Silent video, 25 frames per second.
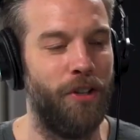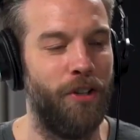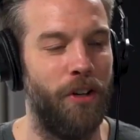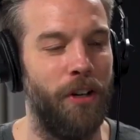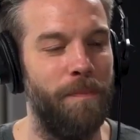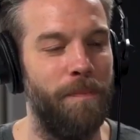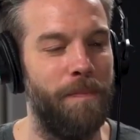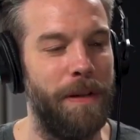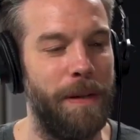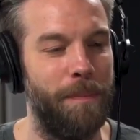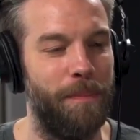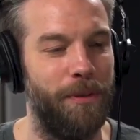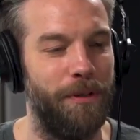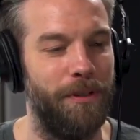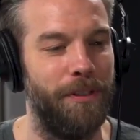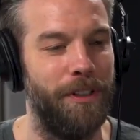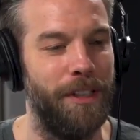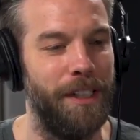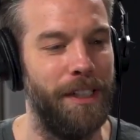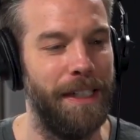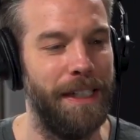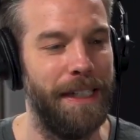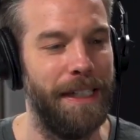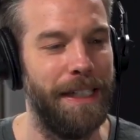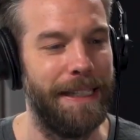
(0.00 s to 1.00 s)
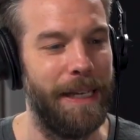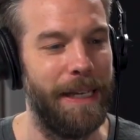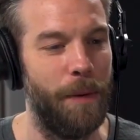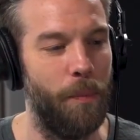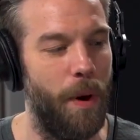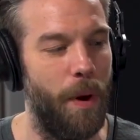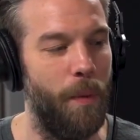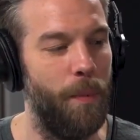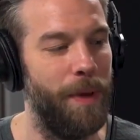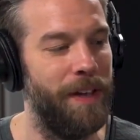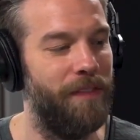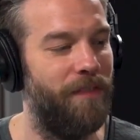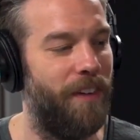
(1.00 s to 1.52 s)
I told people that
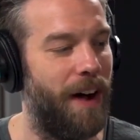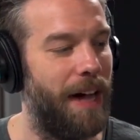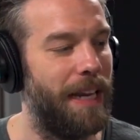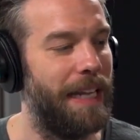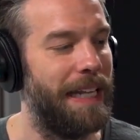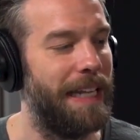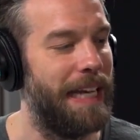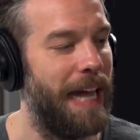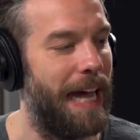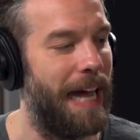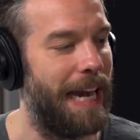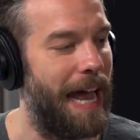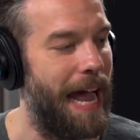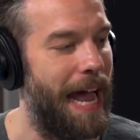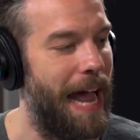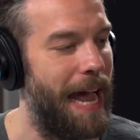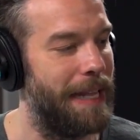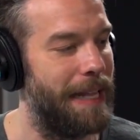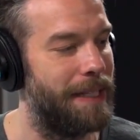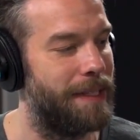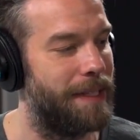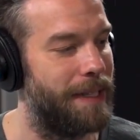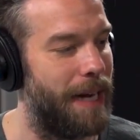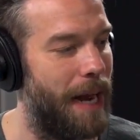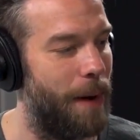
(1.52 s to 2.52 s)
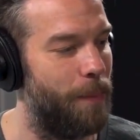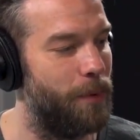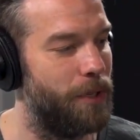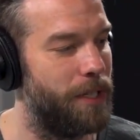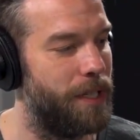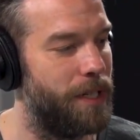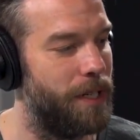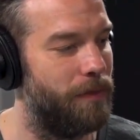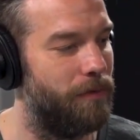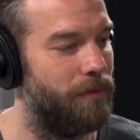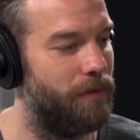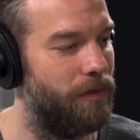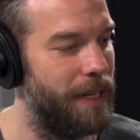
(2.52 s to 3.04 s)
when we finally got ads that I was
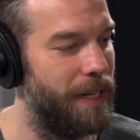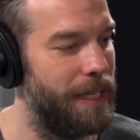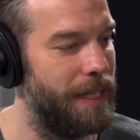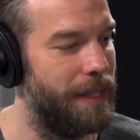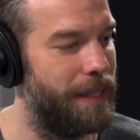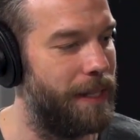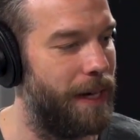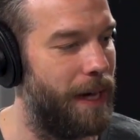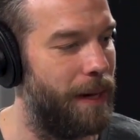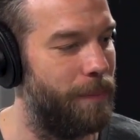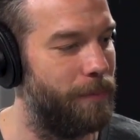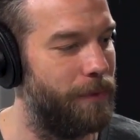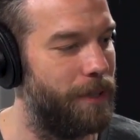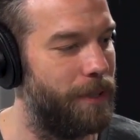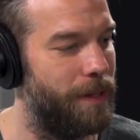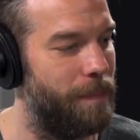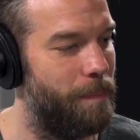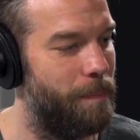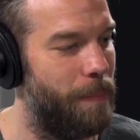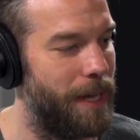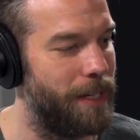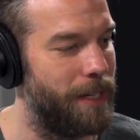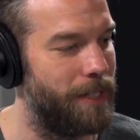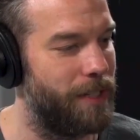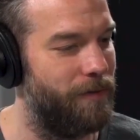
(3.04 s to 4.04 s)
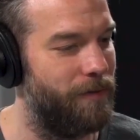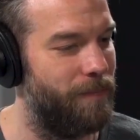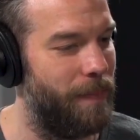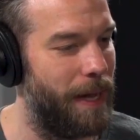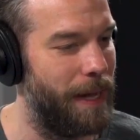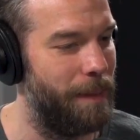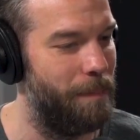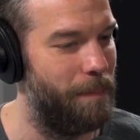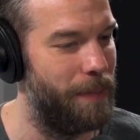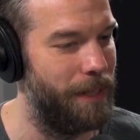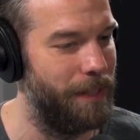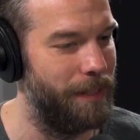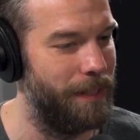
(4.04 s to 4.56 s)
going to read them to the best of
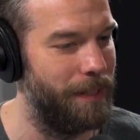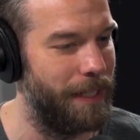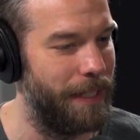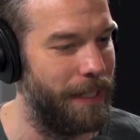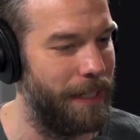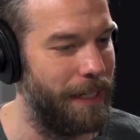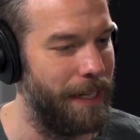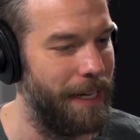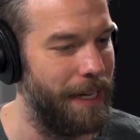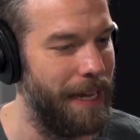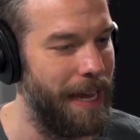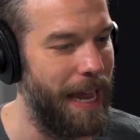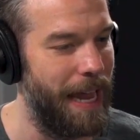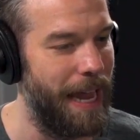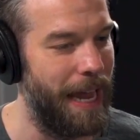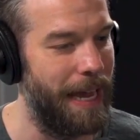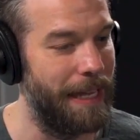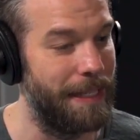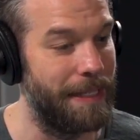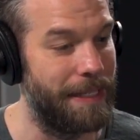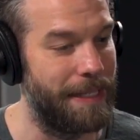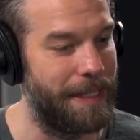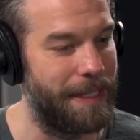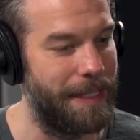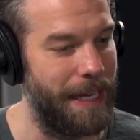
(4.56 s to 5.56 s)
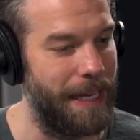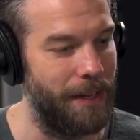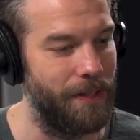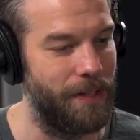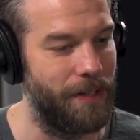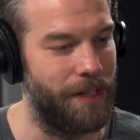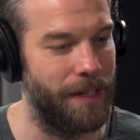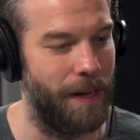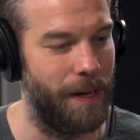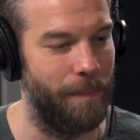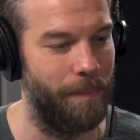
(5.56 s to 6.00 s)
my ability yeah. and sell